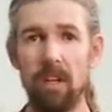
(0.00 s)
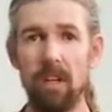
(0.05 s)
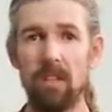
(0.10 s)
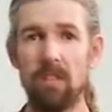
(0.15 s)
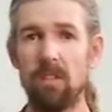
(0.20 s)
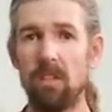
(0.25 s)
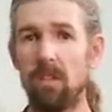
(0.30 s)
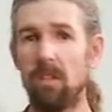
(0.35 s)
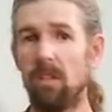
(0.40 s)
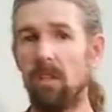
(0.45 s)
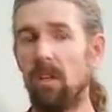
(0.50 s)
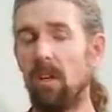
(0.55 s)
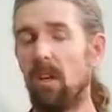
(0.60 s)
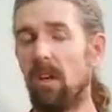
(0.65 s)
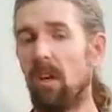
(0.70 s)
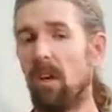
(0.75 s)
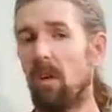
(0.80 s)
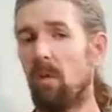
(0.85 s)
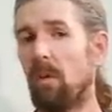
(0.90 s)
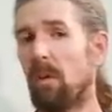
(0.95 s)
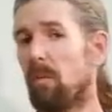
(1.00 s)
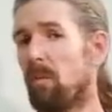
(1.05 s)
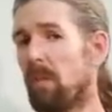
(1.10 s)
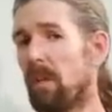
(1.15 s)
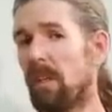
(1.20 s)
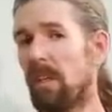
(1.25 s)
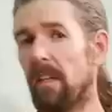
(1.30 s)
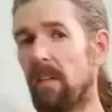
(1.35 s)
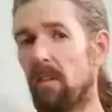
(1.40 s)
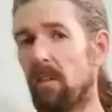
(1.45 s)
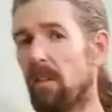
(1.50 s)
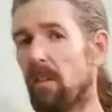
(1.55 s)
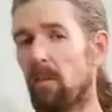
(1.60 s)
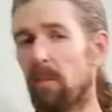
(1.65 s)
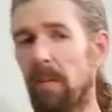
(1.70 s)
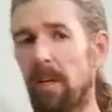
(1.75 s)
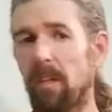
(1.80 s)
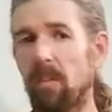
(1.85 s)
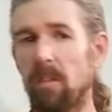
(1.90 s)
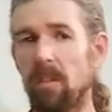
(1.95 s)
So we really,
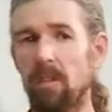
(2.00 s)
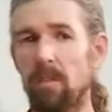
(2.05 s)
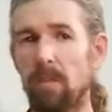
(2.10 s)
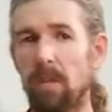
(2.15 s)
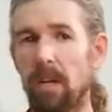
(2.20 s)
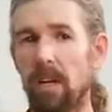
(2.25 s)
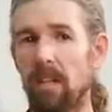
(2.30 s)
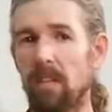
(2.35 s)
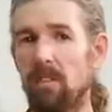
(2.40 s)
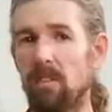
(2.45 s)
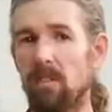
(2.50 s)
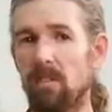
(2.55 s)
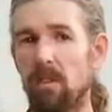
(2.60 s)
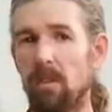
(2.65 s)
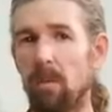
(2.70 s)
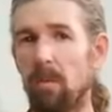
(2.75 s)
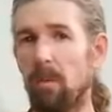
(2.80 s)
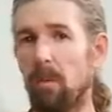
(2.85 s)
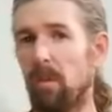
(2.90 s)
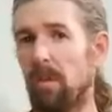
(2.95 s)
Pandora's box is open.